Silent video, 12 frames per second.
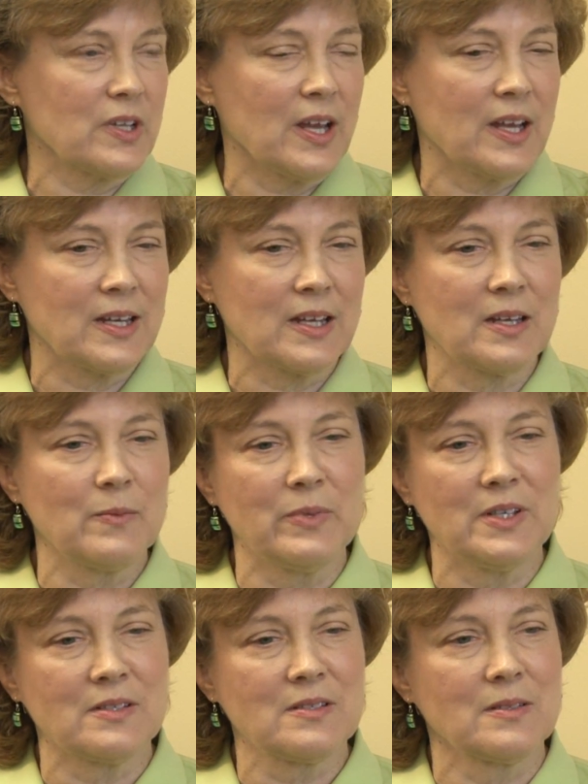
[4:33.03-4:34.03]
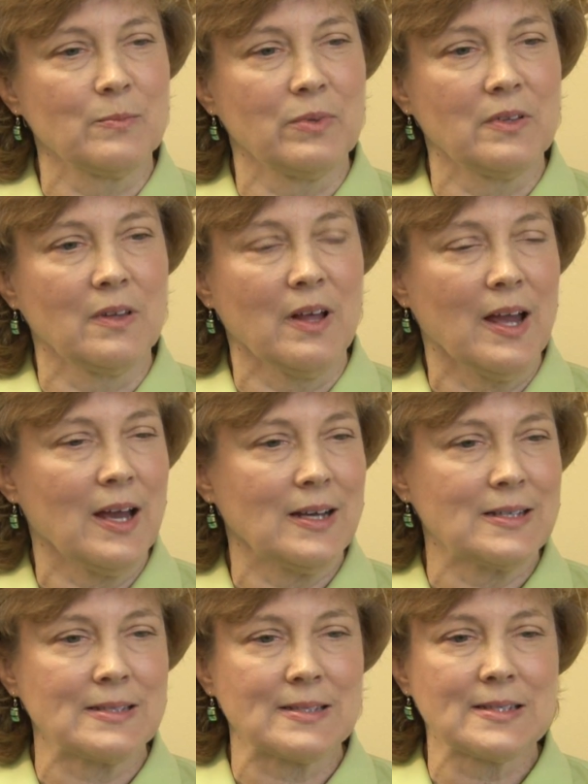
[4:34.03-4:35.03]
And it can be as simple
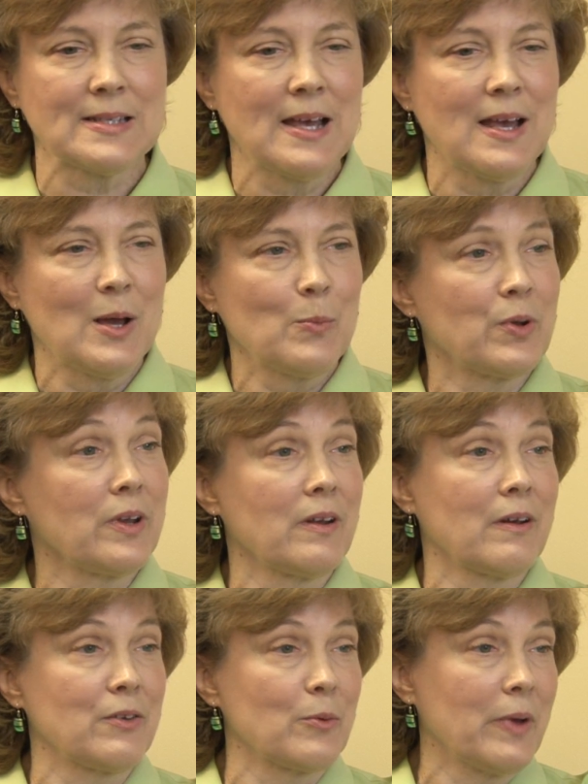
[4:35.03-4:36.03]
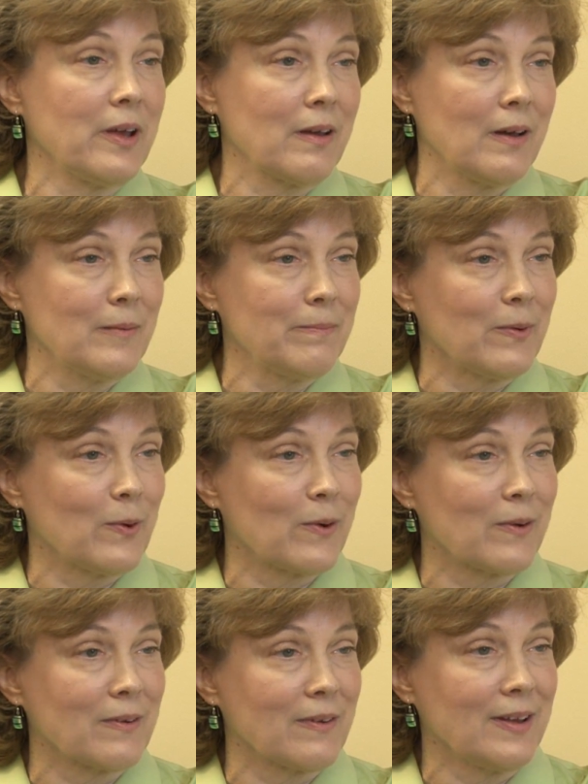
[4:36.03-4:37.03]
as putting on your makeup
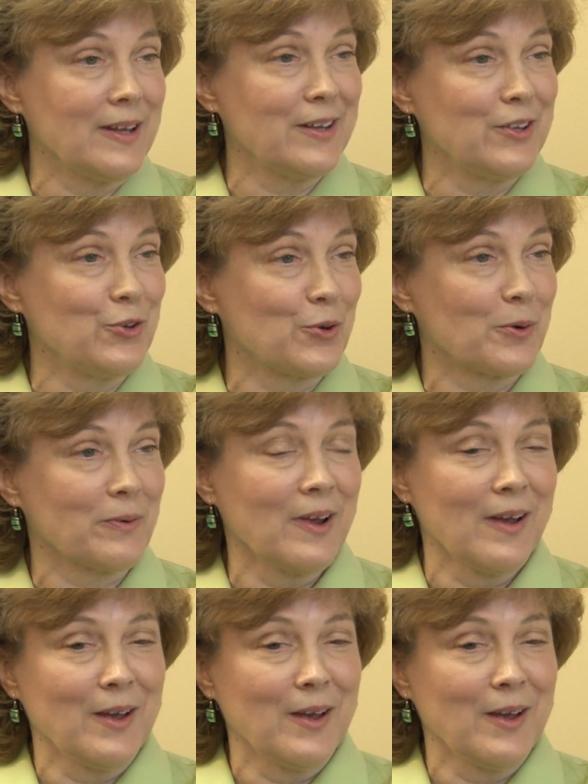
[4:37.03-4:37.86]
or eating your,